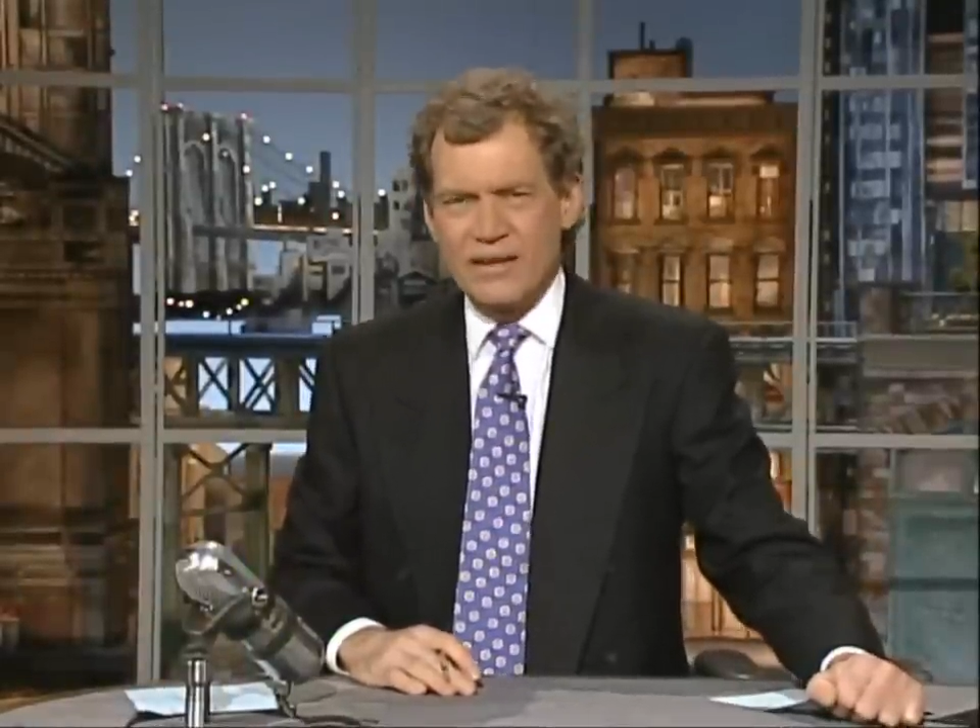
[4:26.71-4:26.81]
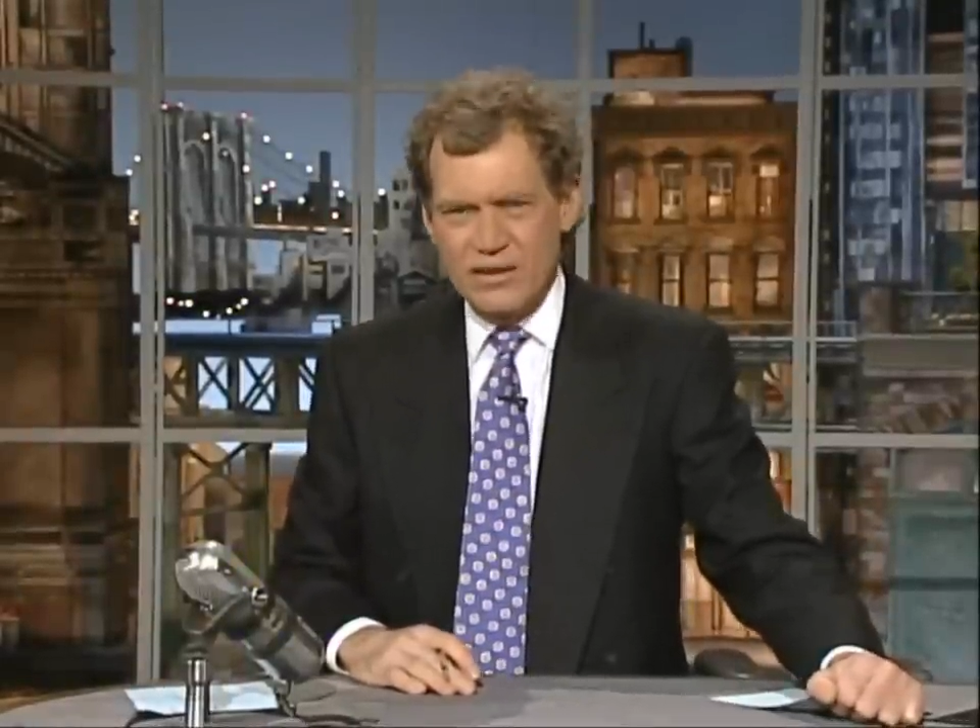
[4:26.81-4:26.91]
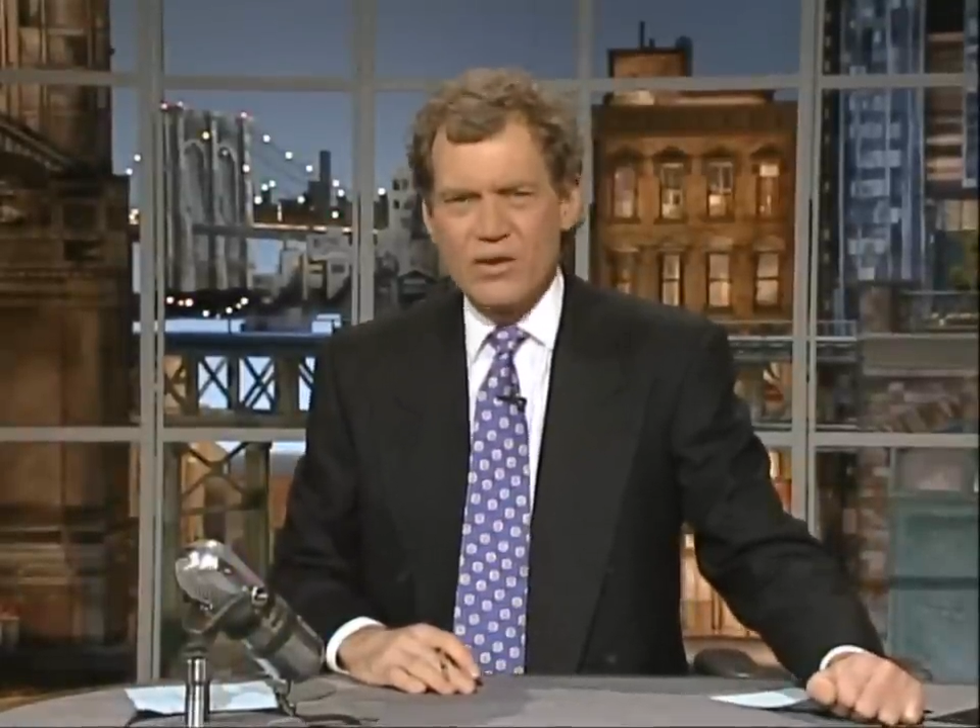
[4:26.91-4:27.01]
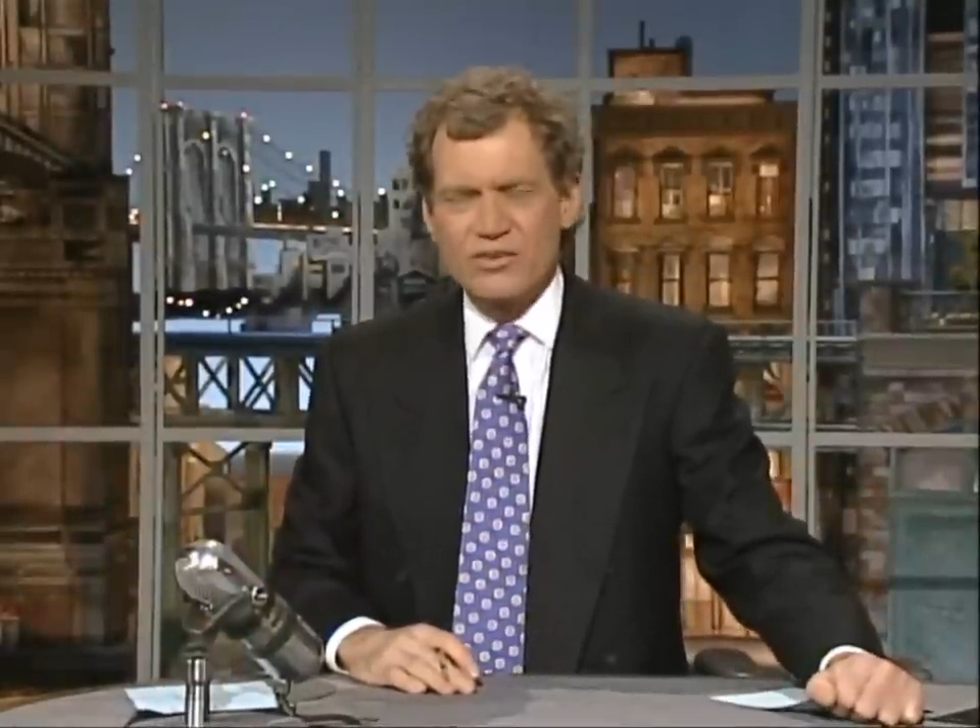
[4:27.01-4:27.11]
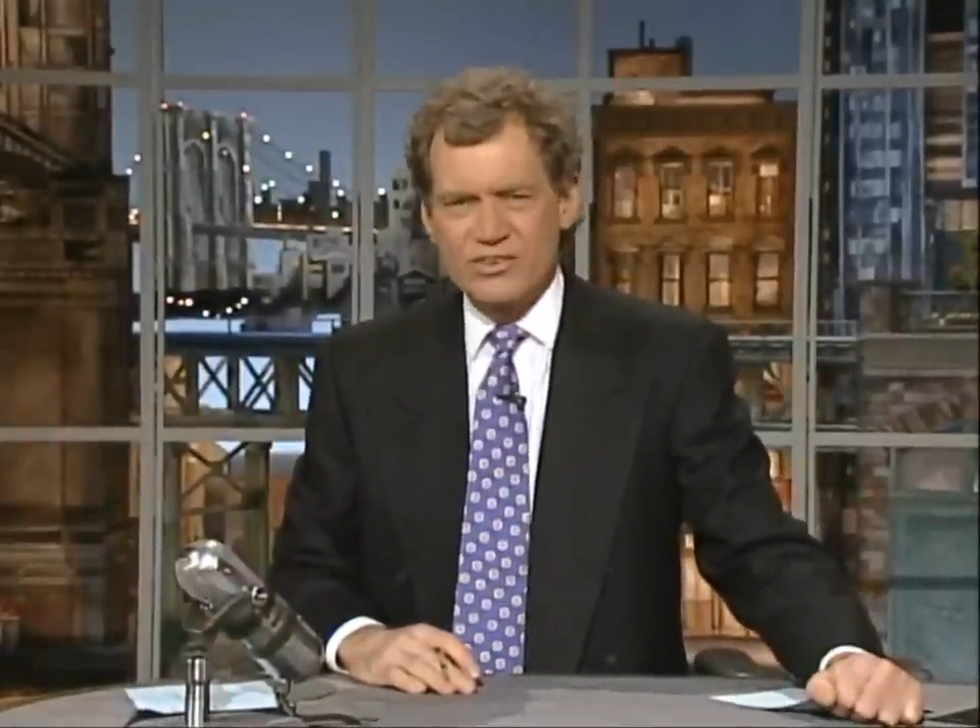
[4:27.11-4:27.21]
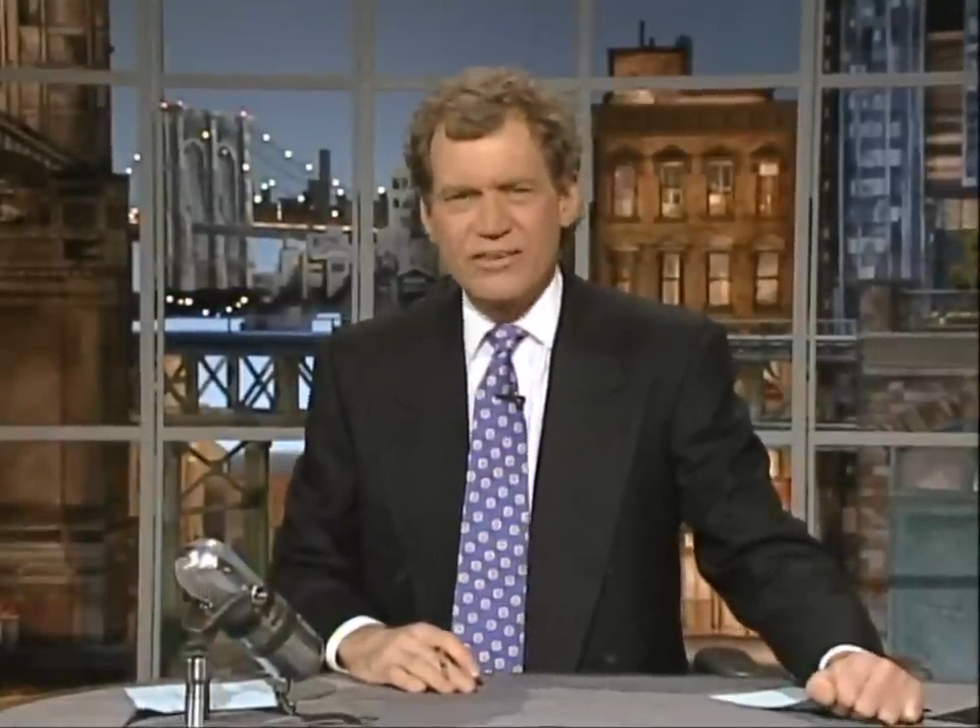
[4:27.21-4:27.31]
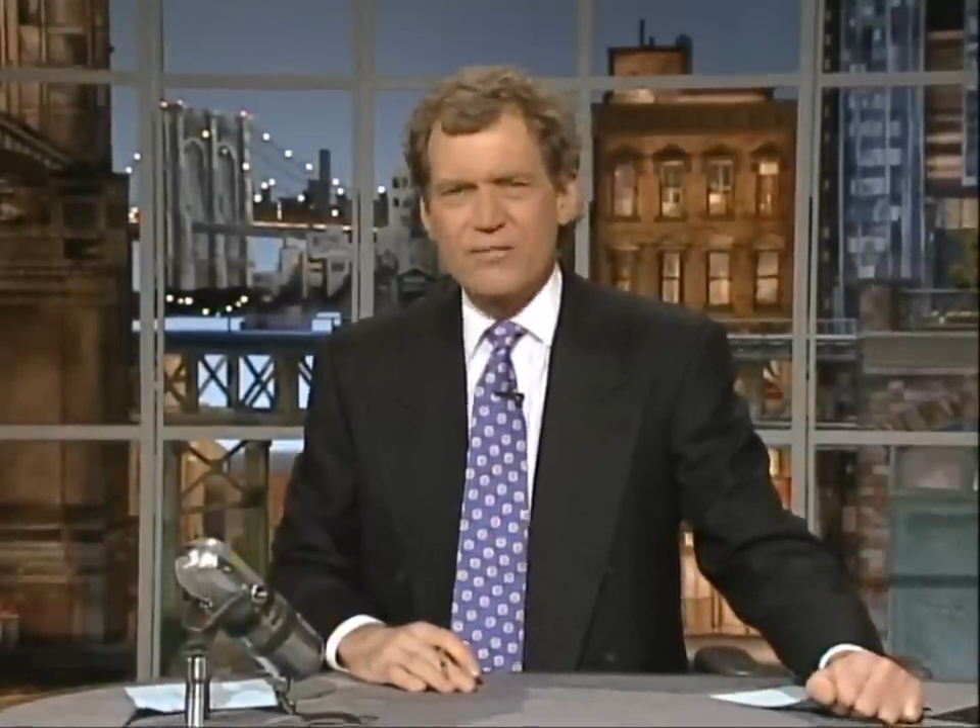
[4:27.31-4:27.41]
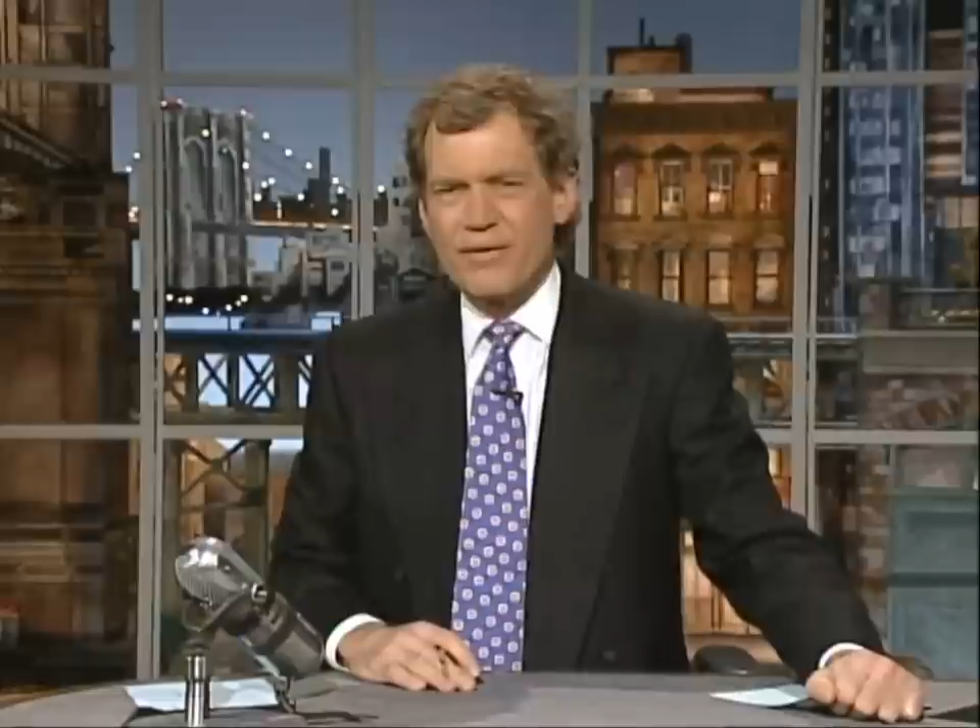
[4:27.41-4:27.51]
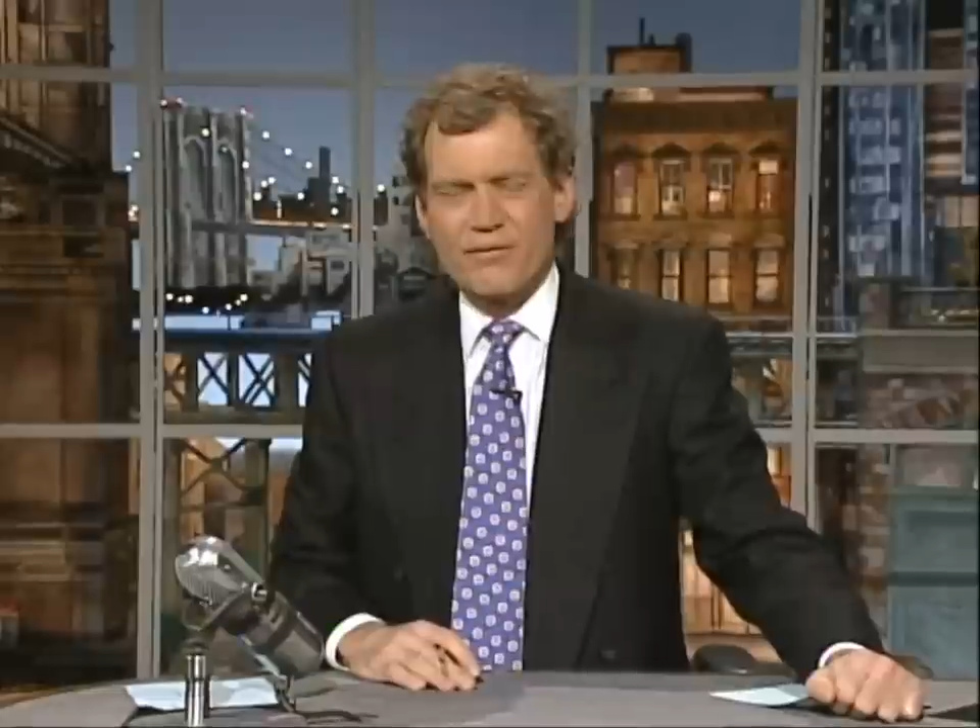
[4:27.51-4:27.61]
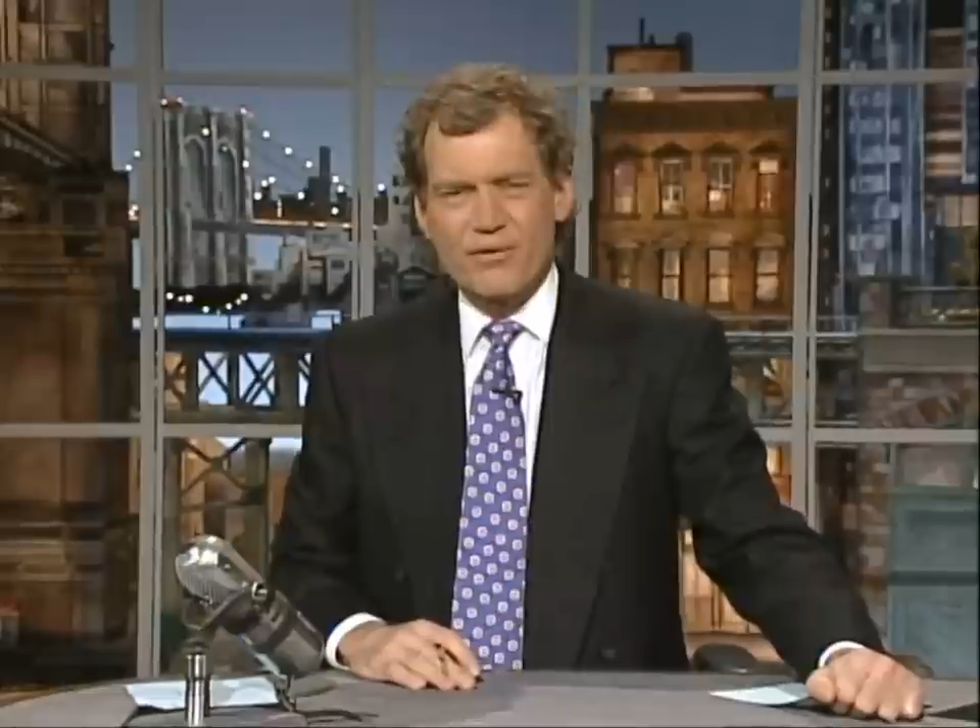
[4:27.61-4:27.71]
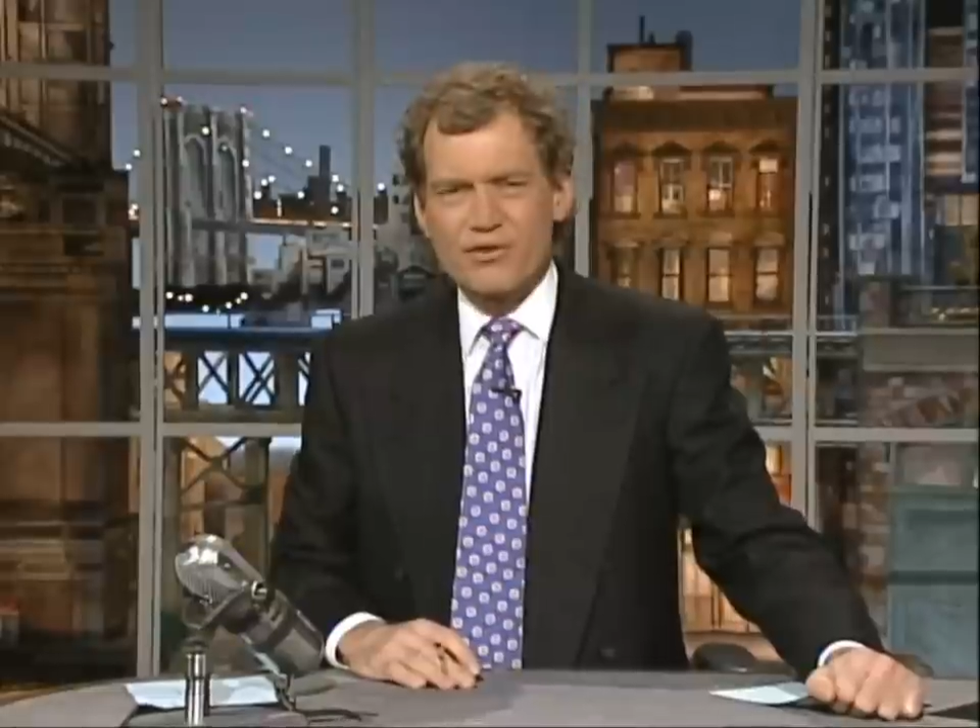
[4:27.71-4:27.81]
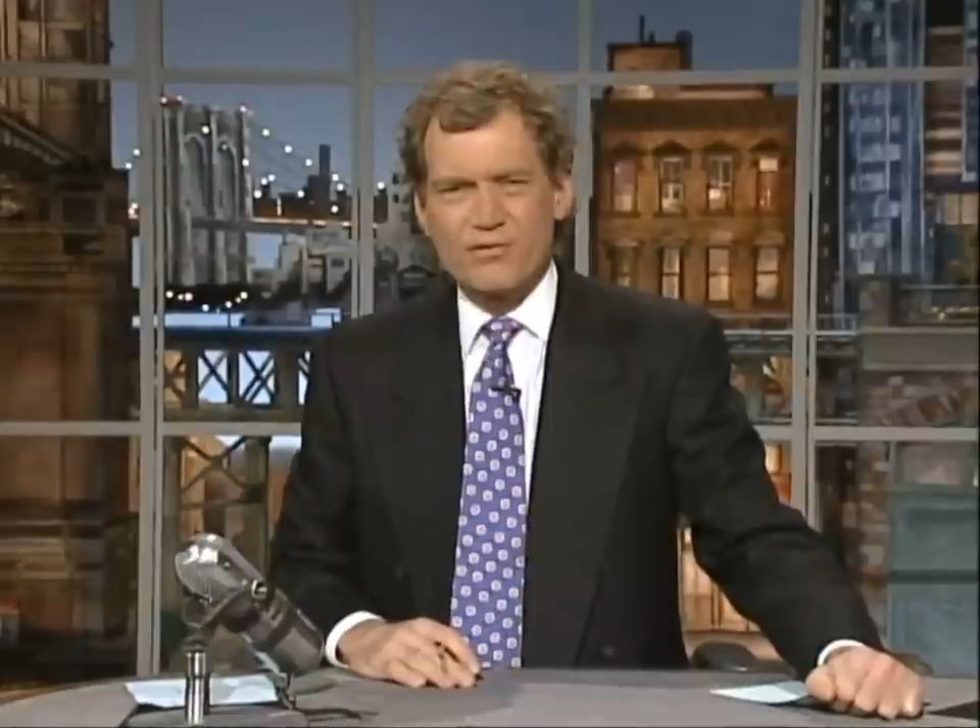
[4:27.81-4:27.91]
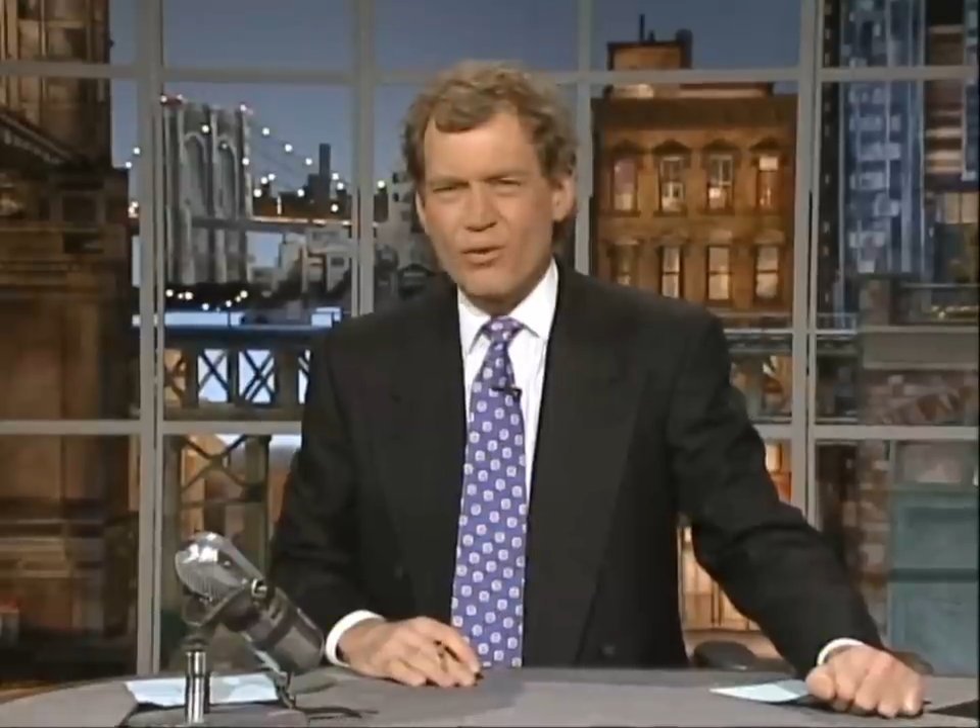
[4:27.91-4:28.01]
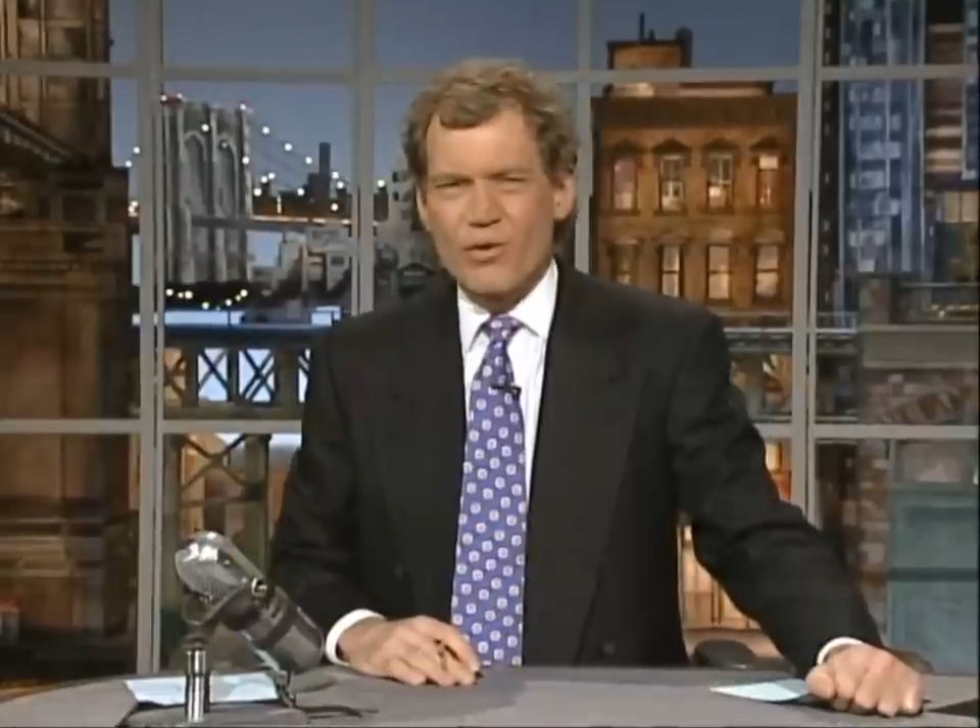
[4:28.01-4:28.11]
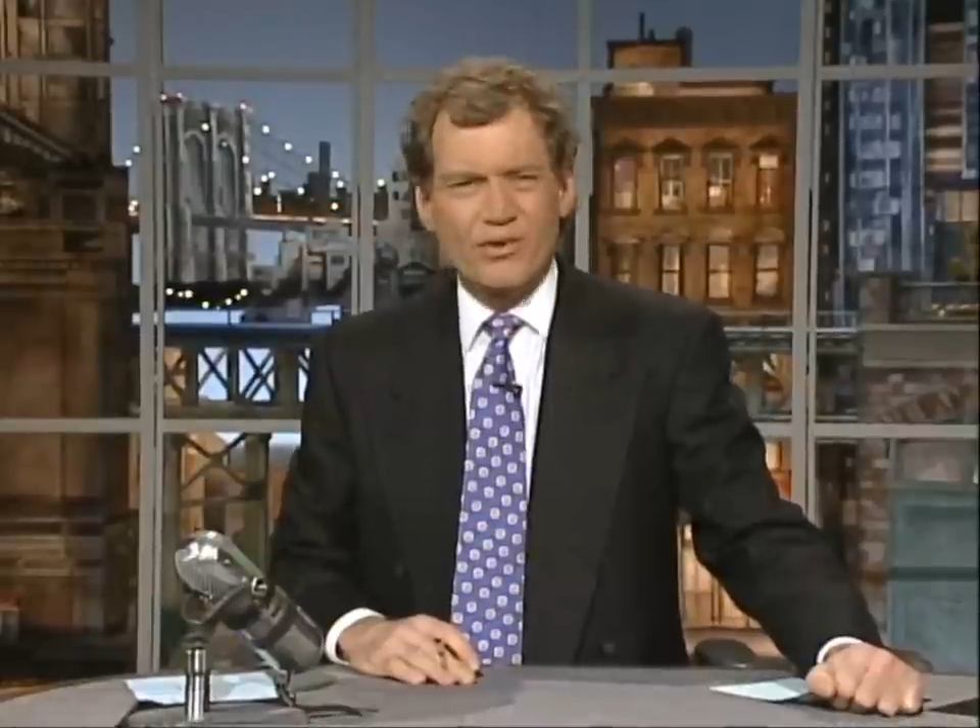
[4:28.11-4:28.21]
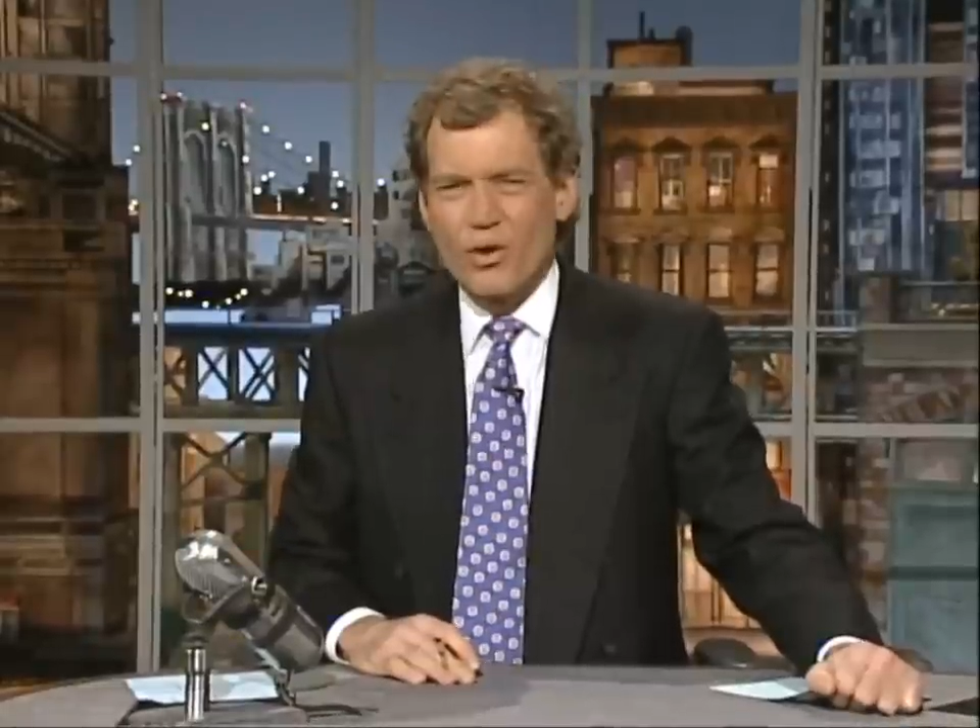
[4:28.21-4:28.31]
you know just live on the first floor,